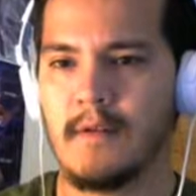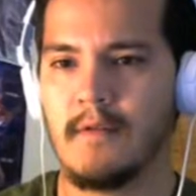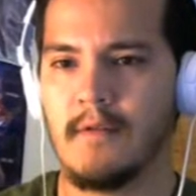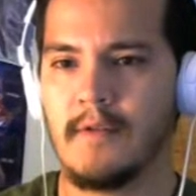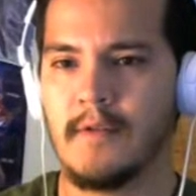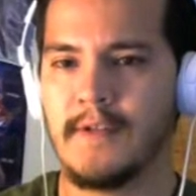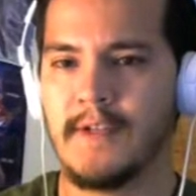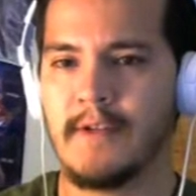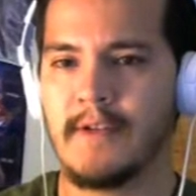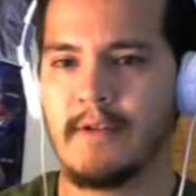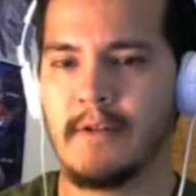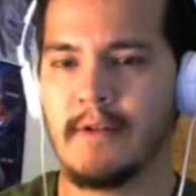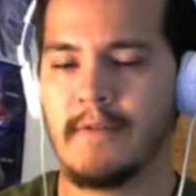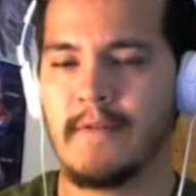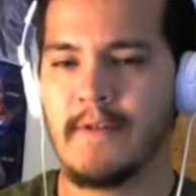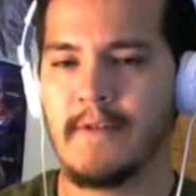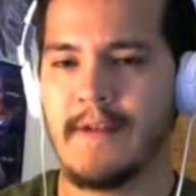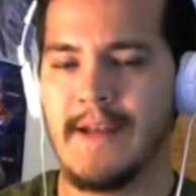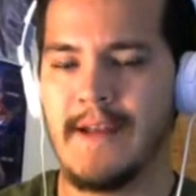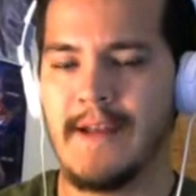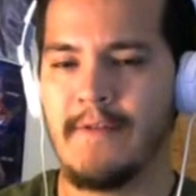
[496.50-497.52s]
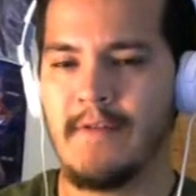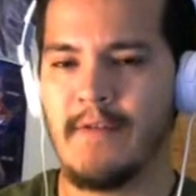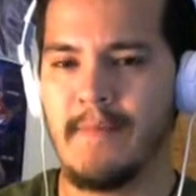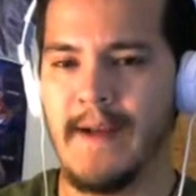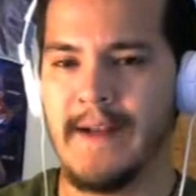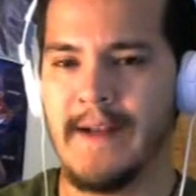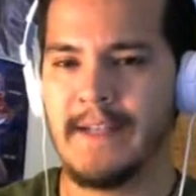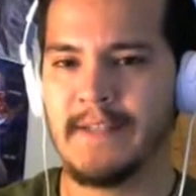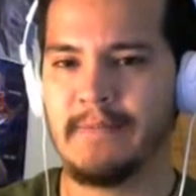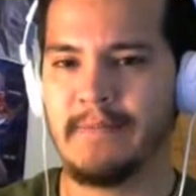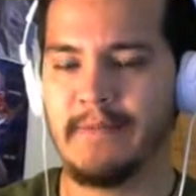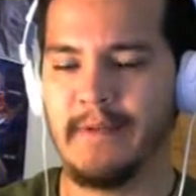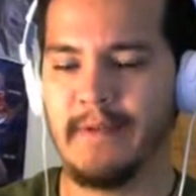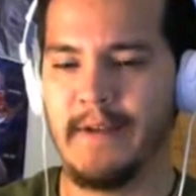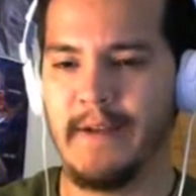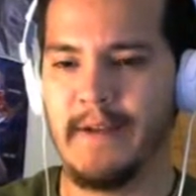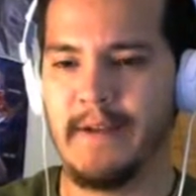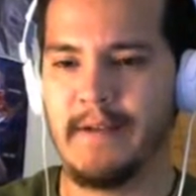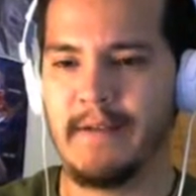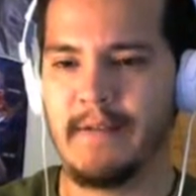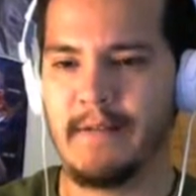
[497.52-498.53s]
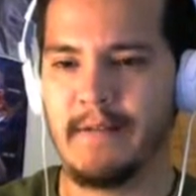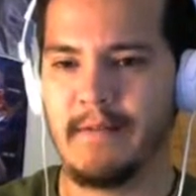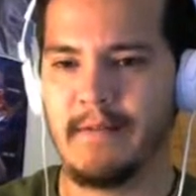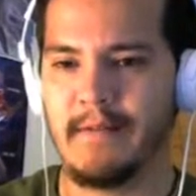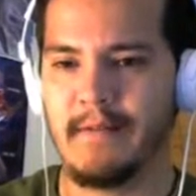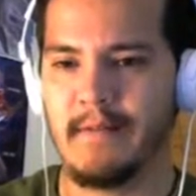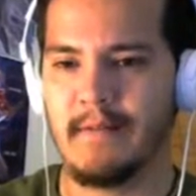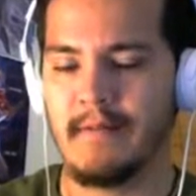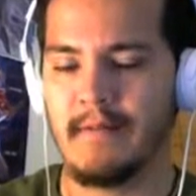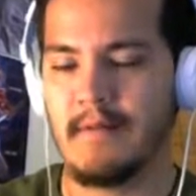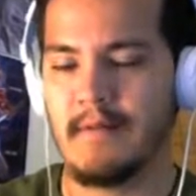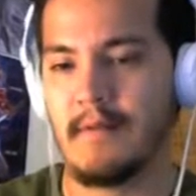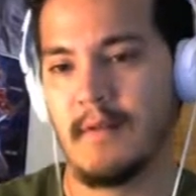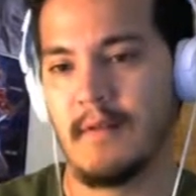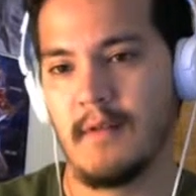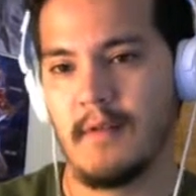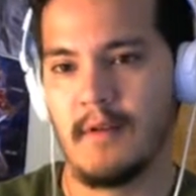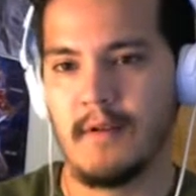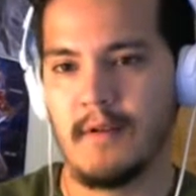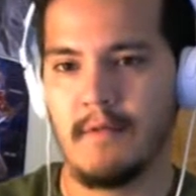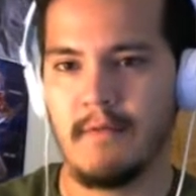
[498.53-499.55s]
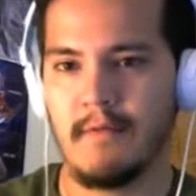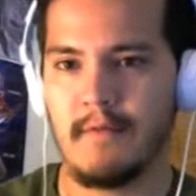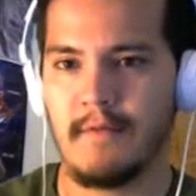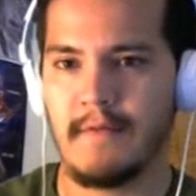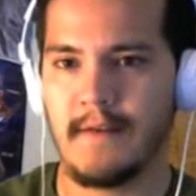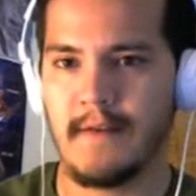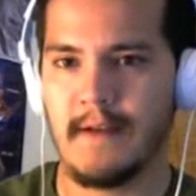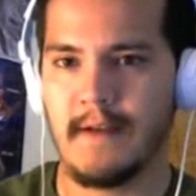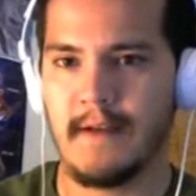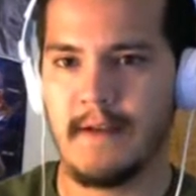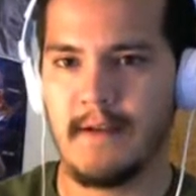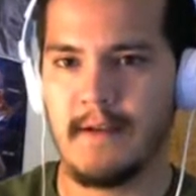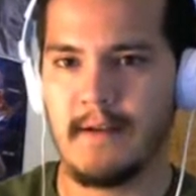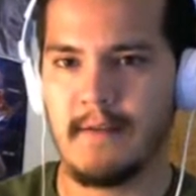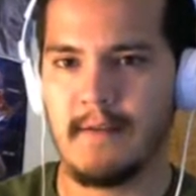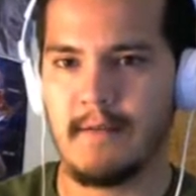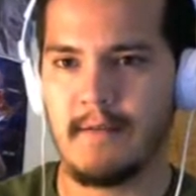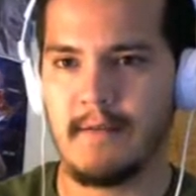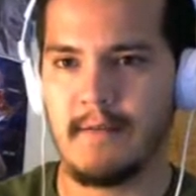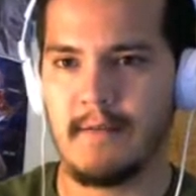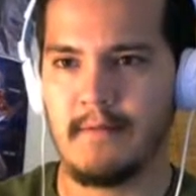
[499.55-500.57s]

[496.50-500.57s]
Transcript: Or is he going for an Avermax play? We'll find out.